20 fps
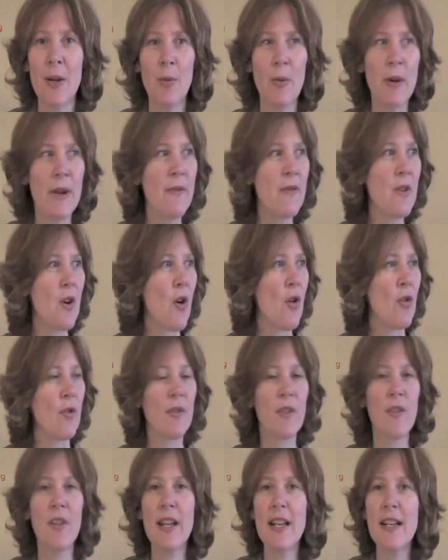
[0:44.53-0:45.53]
We've
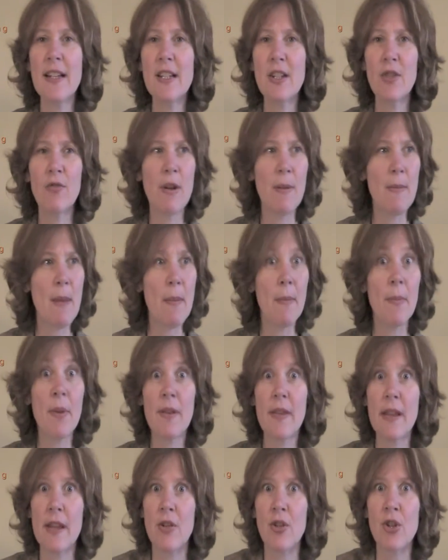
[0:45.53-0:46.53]
got things to
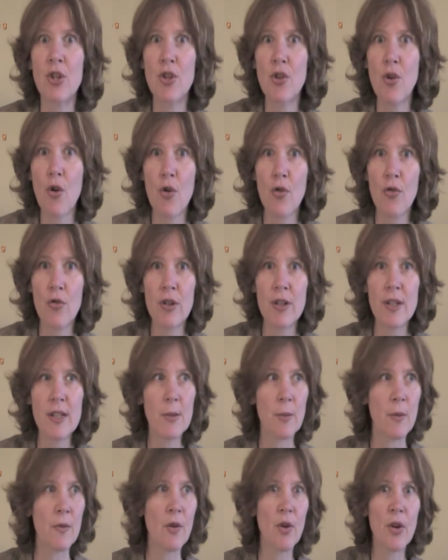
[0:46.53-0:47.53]
remember, the
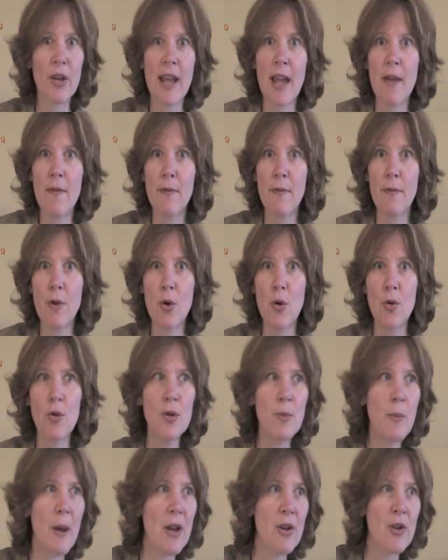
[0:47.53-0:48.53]
insurance, we've got to get
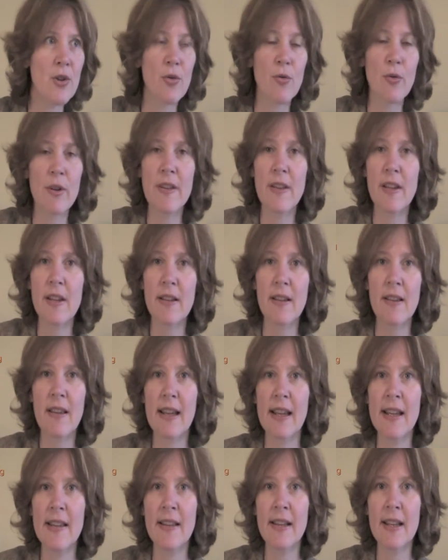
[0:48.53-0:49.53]
food, petrol in
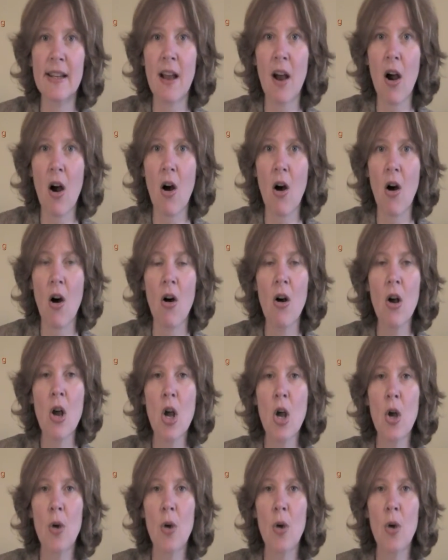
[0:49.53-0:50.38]
the car.